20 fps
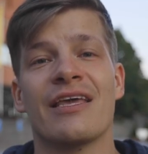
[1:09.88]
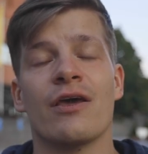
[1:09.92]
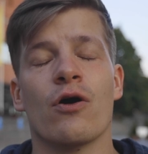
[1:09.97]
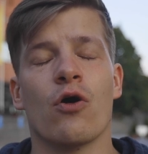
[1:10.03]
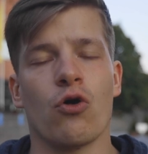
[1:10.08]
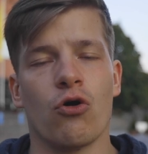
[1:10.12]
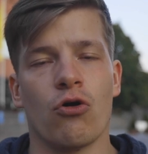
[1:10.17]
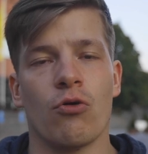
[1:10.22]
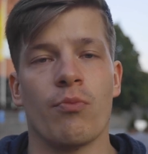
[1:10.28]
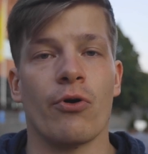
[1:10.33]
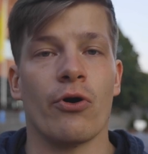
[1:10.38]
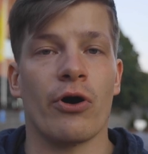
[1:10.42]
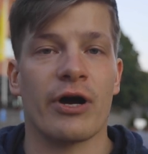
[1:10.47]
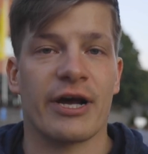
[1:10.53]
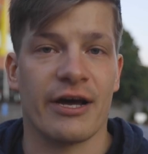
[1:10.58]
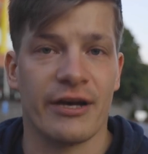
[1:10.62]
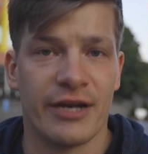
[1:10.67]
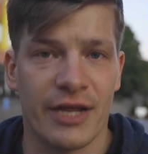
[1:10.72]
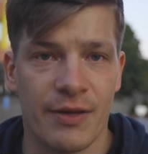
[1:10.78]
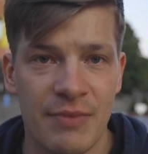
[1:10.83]
the Åbo
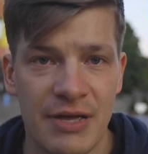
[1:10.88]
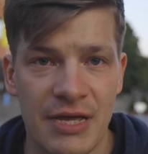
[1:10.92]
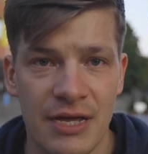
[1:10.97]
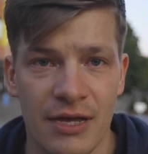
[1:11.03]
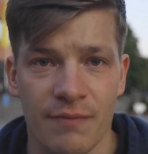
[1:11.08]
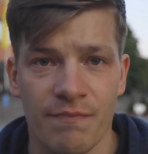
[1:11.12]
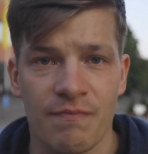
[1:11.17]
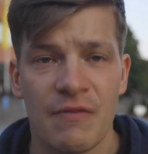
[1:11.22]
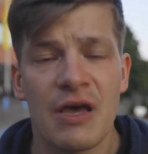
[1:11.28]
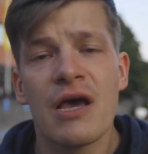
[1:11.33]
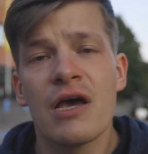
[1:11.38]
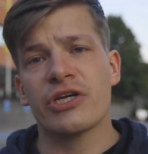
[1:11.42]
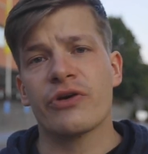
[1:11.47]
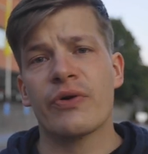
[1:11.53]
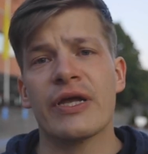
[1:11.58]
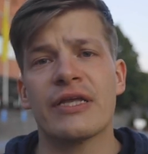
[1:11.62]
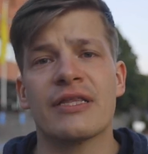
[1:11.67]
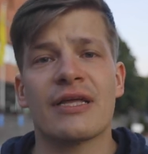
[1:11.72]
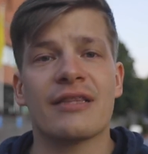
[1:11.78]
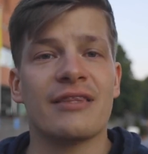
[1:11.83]
Akademi.
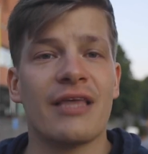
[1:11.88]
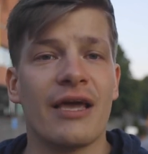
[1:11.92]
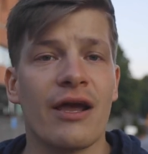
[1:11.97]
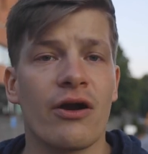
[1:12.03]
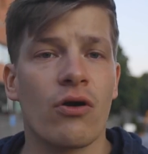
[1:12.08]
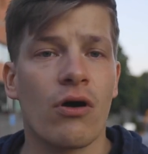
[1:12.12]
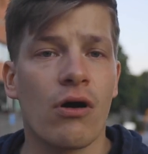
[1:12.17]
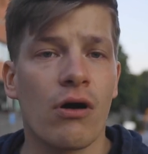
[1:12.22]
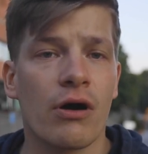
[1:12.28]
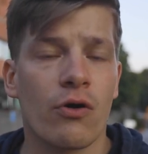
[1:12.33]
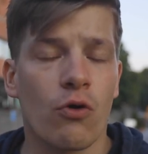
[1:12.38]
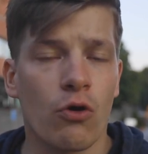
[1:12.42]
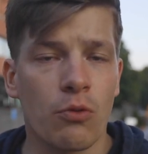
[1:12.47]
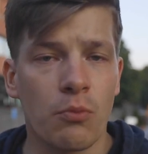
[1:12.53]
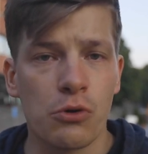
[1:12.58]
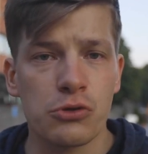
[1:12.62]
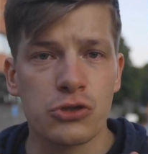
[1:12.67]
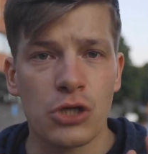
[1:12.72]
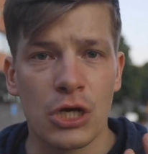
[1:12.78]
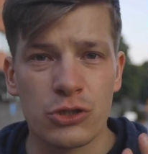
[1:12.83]
Considering that there are
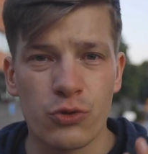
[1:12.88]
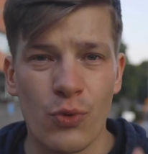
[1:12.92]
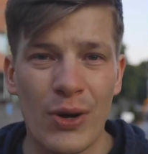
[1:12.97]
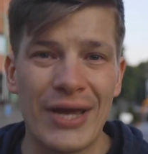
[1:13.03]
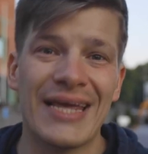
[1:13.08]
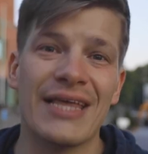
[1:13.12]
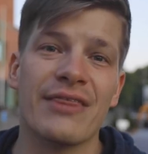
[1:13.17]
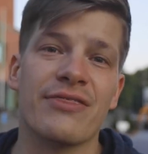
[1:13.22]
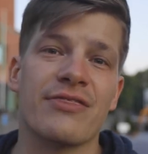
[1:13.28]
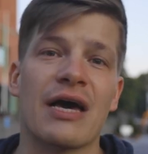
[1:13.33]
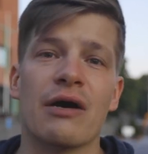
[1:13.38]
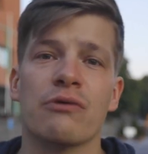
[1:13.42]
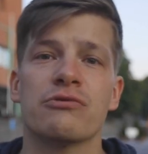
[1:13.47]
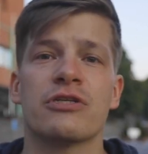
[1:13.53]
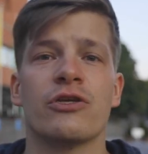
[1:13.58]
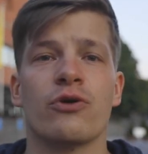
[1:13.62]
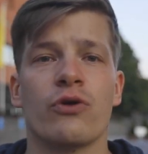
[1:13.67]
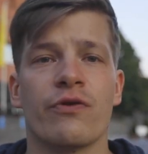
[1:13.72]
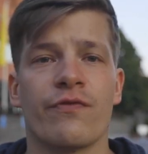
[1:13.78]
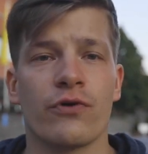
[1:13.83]
almost
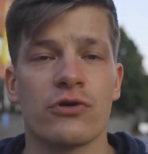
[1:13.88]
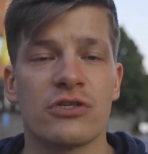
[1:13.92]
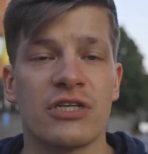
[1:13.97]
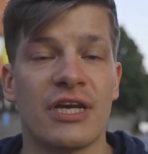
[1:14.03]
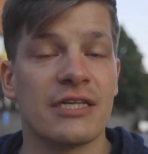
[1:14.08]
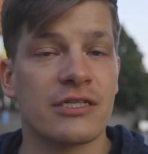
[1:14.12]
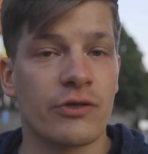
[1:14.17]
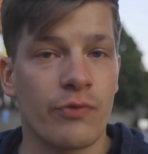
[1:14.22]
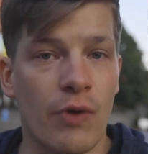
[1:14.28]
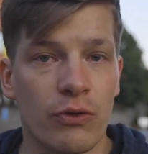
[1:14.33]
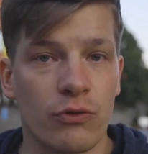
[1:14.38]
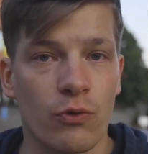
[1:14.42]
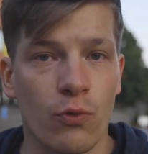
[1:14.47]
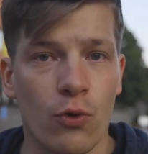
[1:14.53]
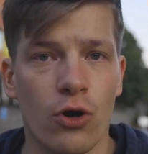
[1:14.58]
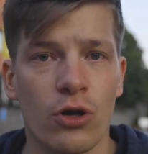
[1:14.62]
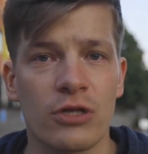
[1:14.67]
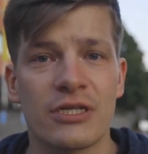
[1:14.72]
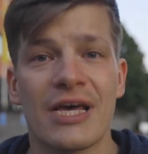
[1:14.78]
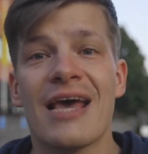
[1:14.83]
20,000 universities around the
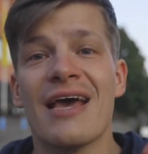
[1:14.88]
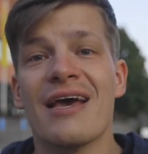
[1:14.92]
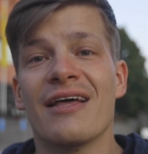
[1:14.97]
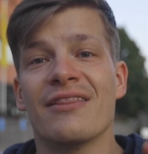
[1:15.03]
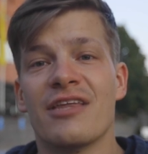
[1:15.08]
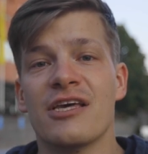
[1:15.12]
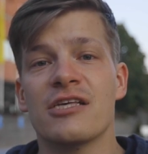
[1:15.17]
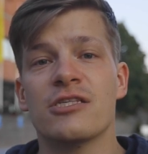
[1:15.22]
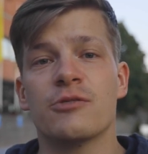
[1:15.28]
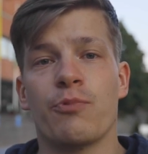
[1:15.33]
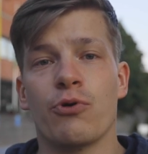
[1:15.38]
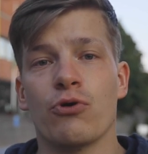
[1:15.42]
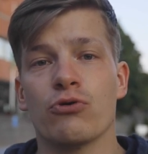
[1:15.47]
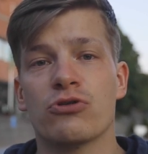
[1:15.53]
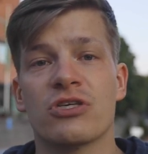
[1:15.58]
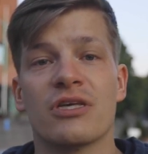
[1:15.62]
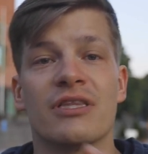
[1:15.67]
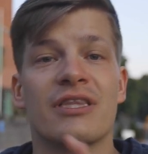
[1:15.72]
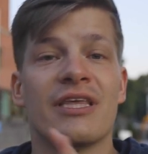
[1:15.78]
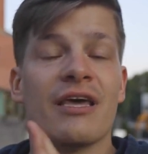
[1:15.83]
world, this
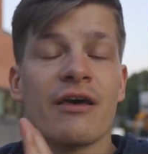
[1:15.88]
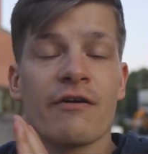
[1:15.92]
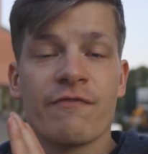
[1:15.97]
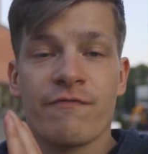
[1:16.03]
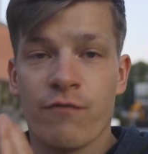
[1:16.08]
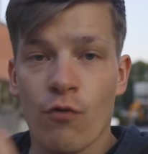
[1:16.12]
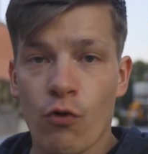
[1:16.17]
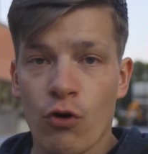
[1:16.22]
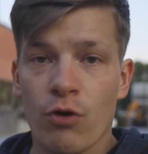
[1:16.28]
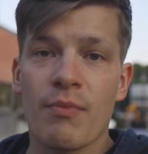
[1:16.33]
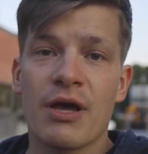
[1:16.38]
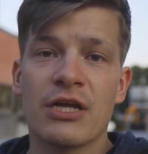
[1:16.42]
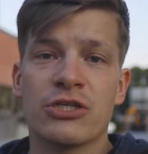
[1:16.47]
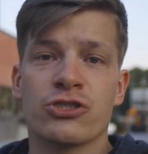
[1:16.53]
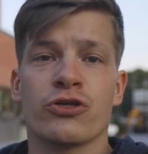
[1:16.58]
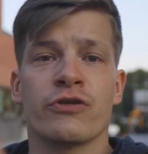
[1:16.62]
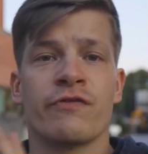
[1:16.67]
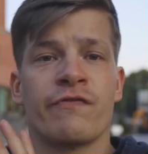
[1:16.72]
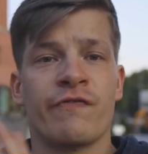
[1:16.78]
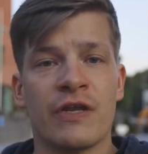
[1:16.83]
puts the
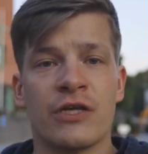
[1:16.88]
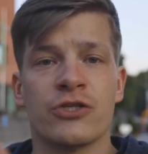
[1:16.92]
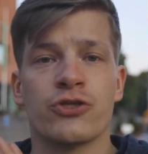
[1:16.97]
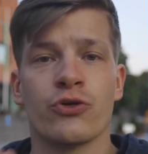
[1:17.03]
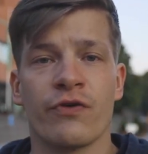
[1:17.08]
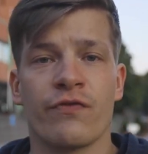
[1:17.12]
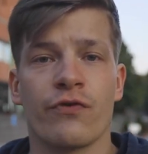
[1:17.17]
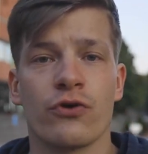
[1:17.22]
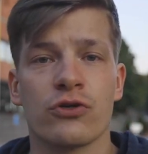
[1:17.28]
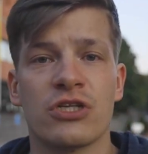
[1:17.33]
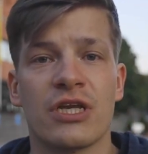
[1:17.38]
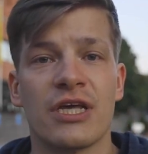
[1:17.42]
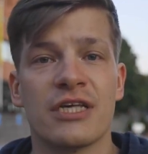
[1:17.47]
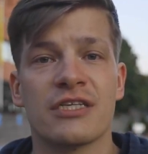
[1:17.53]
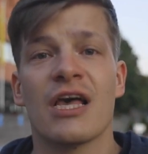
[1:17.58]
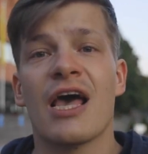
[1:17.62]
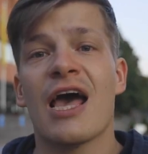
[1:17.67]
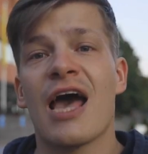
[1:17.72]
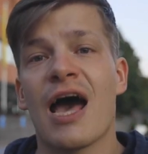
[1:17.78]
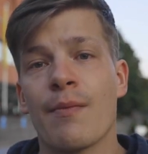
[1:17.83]
aforementioned Finnish
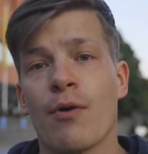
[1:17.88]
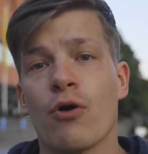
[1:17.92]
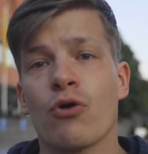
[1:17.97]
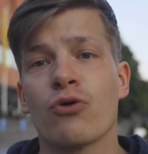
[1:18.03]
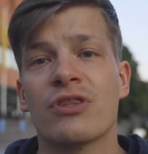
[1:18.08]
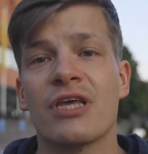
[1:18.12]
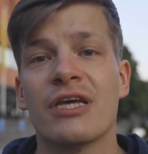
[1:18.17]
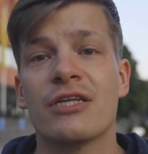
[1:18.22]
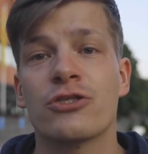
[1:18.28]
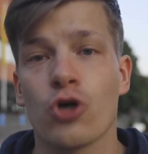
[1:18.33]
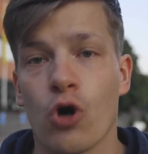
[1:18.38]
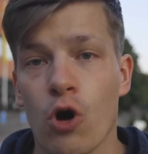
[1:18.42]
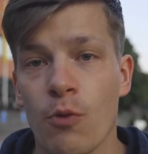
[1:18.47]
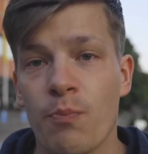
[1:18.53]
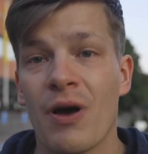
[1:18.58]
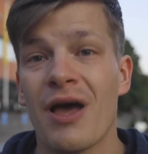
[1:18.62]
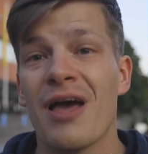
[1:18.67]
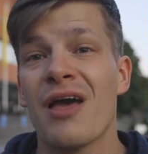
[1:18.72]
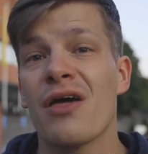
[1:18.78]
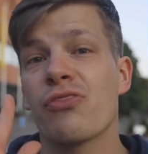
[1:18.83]
universities among the
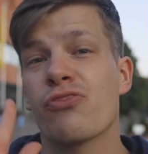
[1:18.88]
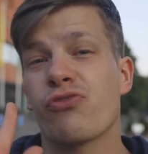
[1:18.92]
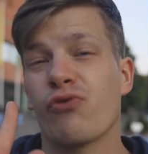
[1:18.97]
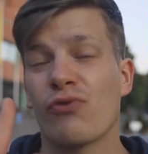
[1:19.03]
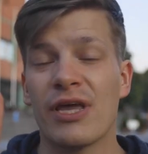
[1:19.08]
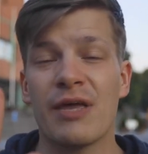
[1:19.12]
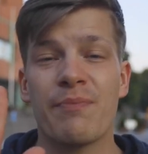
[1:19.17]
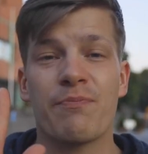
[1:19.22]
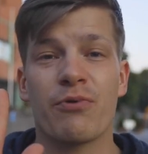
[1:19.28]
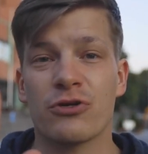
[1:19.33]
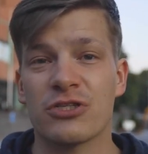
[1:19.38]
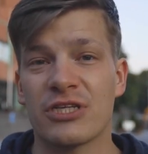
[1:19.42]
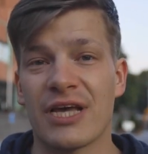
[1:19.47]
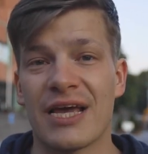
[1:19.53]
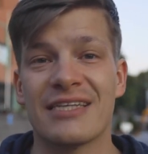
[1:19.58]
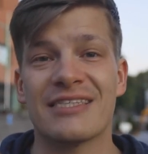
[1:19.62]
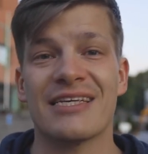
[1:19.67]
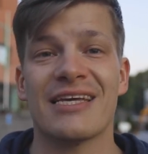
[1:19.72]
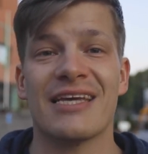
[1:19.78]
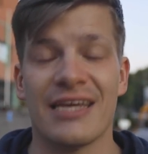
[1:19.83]
top
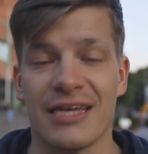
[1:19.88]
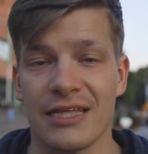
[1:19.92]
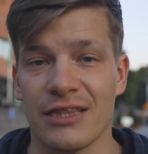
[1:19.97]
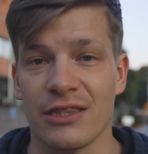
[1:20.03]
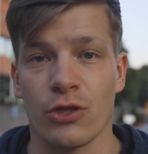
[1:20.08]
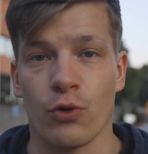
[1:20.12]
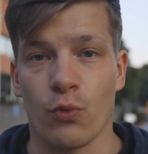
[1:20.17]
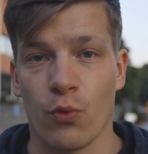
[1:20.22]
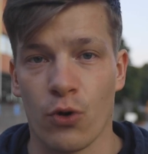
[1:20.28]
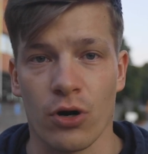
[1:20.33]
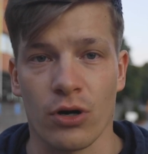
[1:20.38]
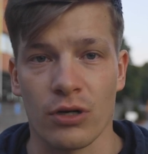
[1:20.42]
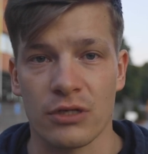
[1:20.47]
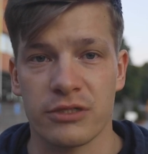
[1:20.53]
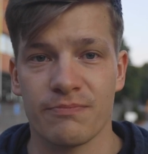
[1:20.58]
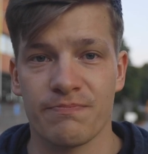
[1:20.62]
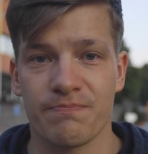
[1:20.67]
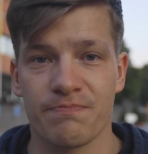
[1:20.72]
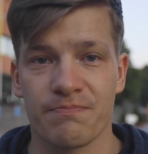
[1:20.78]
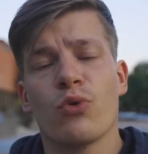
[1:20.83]
3% in the world.
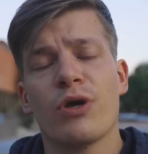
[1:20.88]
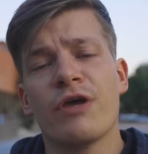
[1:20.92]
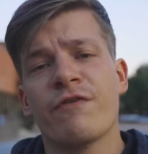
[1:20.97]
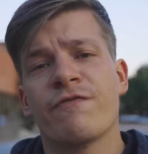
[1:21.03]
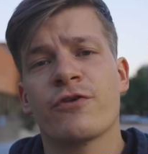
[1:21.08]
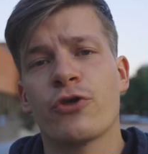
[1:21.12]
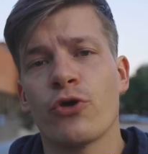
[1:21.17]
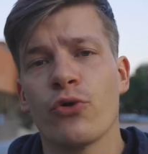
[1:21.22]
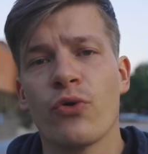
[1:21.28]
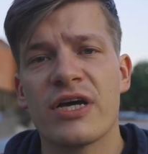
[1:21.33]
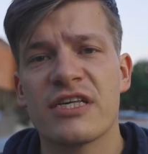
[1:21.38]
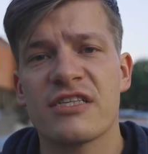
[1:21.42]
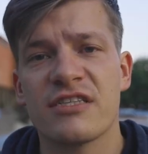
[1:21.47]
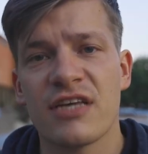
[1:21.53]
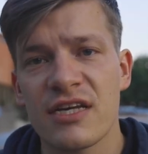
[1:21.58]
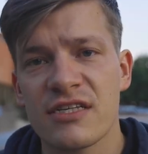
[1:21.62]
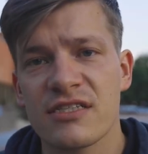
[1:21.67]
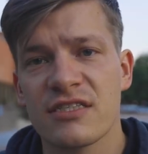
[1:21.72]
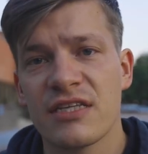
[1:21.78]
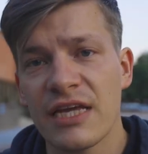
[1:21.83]
So if QS
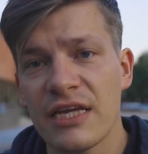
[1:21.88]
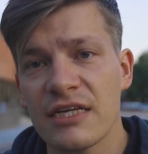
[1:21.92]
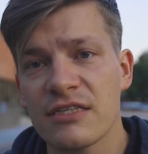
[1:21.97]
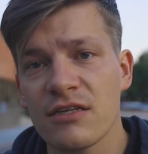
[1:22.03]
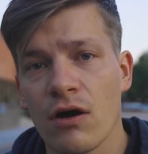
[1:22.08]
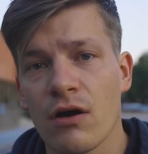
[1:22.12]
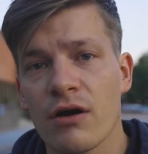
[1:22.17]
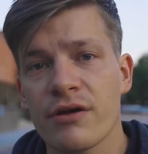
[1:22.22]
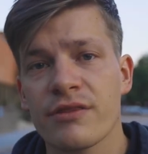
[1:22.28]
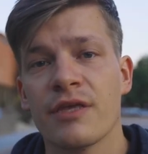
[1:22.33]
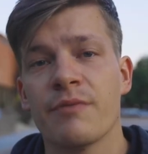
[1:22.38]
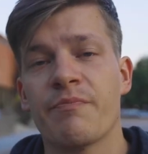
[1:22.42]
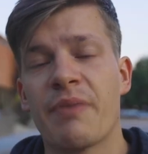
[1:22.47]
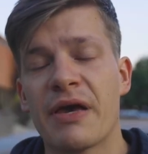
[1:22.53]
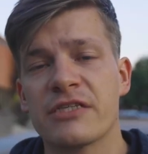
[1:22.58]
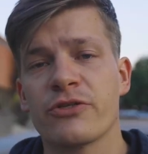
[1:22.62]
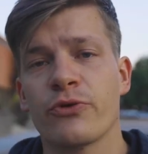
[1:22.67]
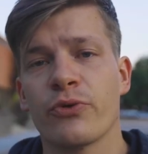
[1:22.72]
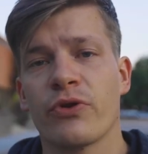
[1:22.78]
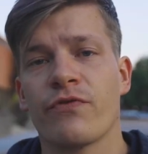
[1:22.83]
says these are the
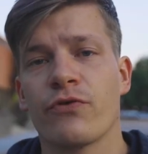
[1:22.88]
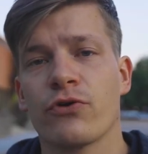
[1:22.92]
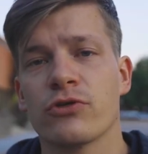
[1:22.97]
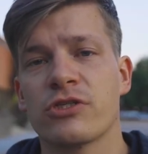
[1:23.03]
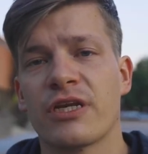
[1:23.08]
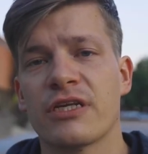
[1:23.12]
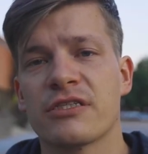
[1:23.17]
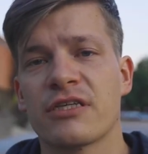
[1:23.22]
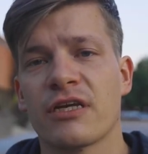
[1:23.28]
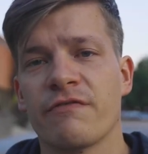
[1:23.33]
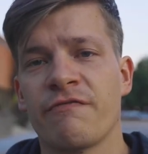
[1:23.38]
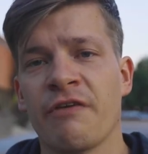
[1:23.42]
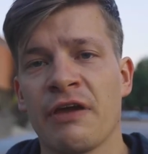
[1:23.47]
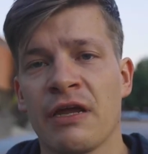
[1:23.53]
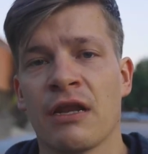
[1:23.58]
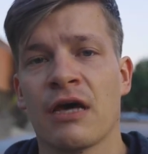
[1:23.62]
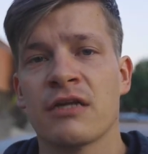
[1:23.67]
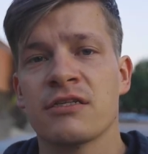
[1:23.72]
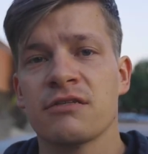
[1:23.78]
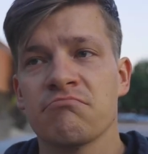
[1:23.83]
best universities in
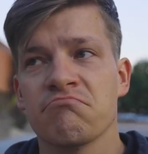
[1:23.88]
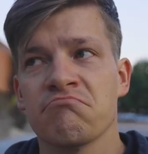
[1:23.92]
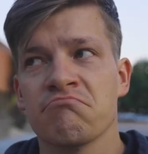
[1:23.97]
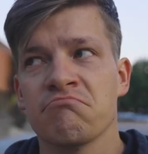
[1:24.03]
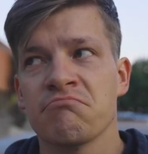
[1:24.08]
Finland,